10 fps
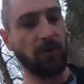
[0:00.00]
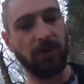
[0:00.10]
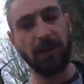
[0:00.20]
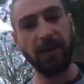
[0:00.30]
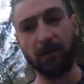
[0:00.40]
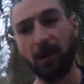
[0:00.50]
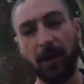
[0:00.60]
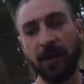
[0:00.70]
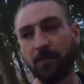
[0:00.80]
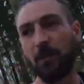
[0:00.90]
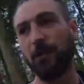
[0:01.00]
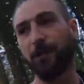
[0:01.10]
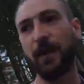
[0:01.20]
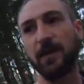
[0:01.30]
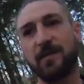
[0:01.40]
good girl, let's put a
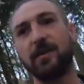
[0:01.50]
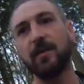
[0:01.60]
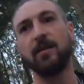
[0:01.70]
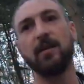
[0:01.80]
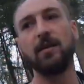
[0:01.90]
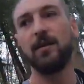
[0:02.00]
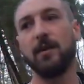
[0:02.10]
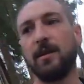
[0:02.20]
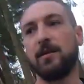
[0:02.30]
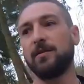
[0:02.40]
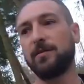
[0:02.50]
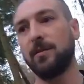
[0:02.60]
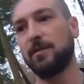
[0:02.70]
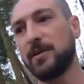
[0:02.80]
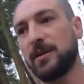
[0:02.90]
fence in. So if
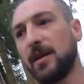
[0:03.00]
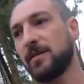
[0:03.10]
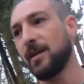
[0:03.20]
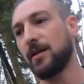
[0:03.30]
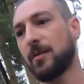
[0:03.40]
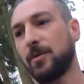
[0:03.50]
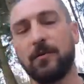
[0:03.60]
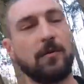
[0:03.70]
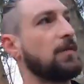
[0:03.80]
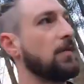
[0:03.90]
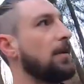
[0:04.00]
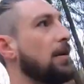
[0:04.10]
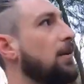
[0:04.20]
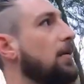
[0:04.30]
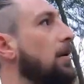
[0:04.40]
someone does end up on the wrong side,
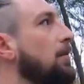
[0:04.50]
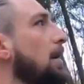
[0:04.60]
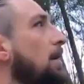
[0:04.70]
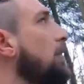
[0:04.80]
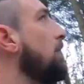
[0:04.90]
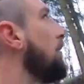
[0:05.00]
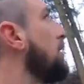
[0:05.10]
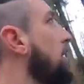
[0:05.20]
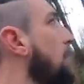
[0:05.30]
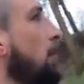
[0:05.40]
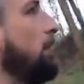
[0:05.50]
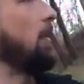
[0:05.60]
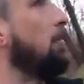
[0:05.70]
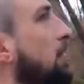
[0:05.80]
they can't get back over. We're going to go over here,